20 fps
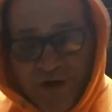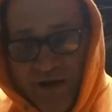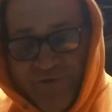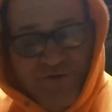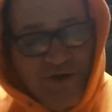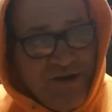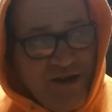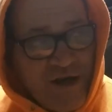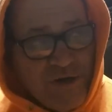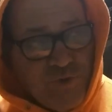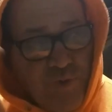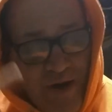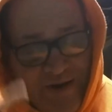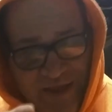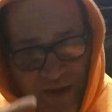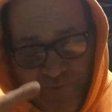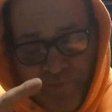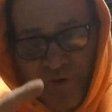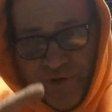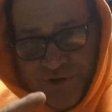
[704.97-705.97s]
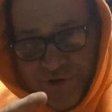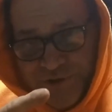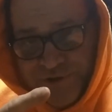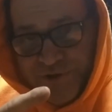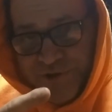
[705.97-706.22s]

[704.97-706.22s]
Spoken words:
I think that's why they put